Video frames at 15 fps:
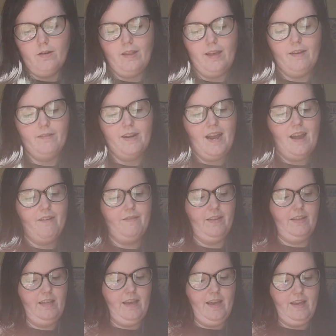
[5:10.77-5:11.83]
they even have
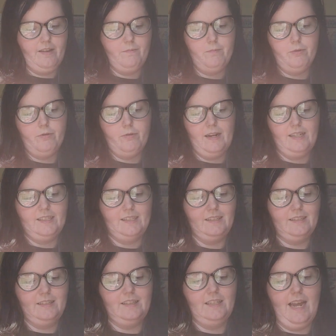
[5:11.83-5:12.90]
it like pressed
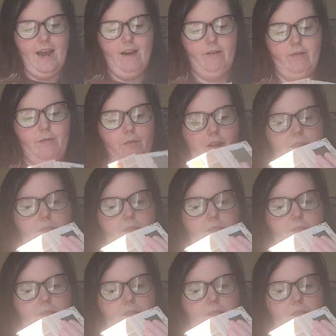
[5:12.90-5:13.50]
down. I'm